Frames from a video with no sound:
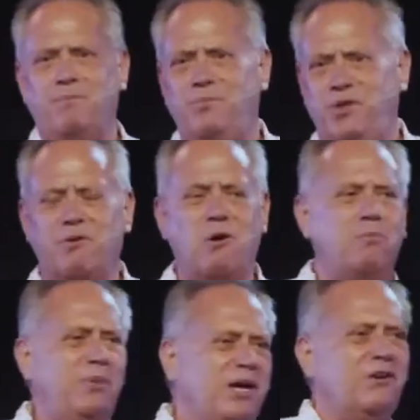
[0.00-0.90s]
dear
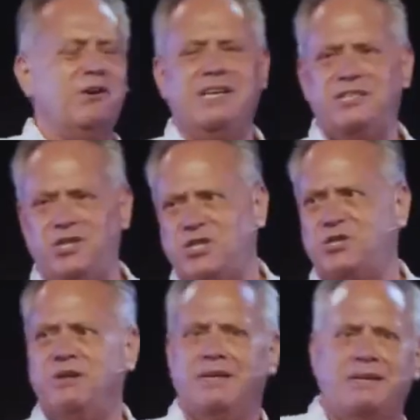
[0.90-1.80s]
old Peter just